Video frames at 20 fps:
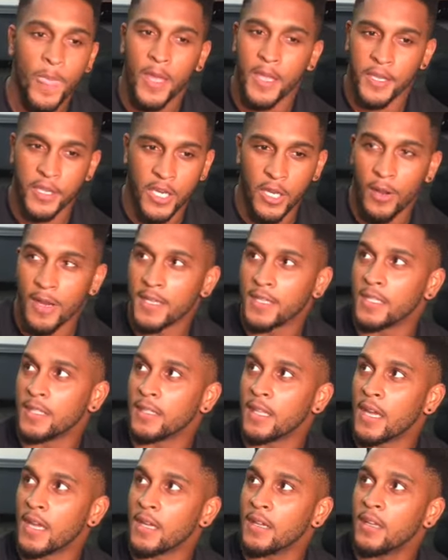And, you know, I did
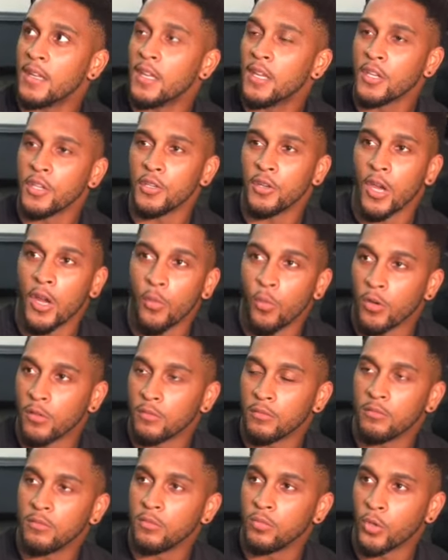that you know, I
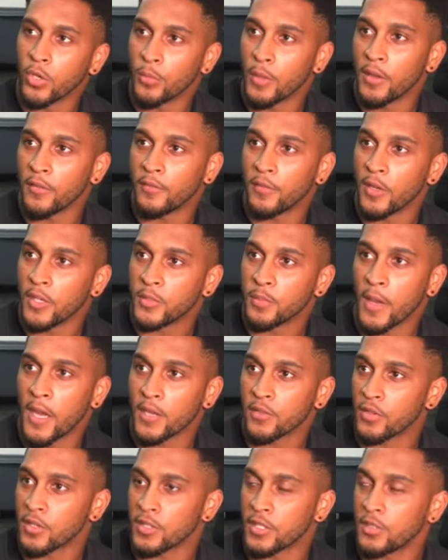won one of my first
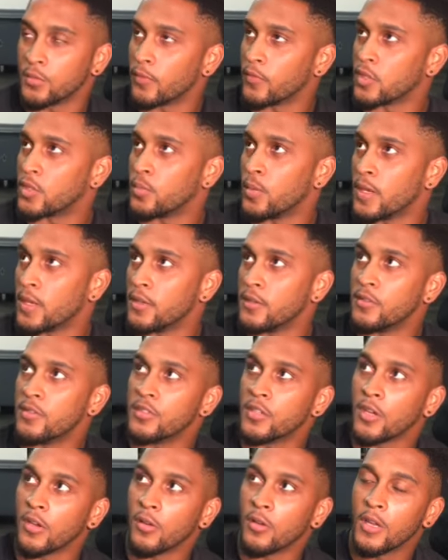pass rushes with a spin.
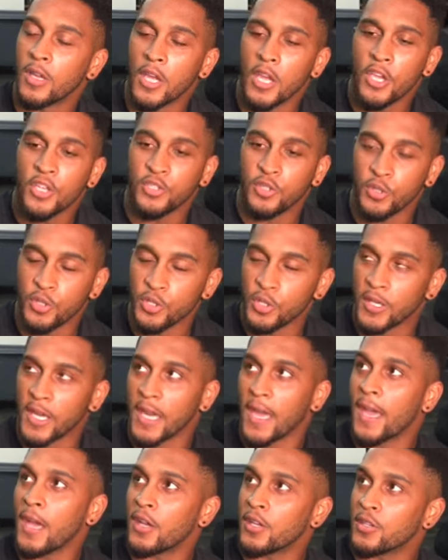So as soon as you
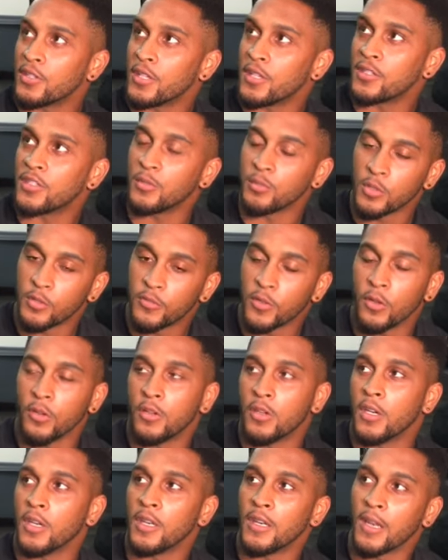get out of your system, you feel
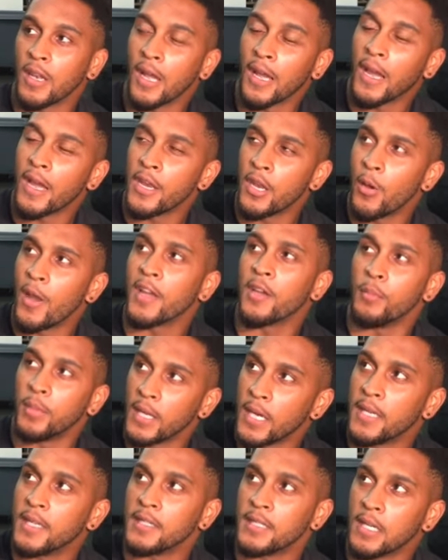good, and I, I know I can
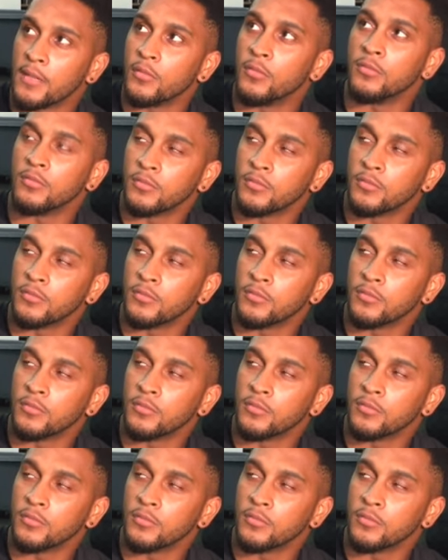play at this level.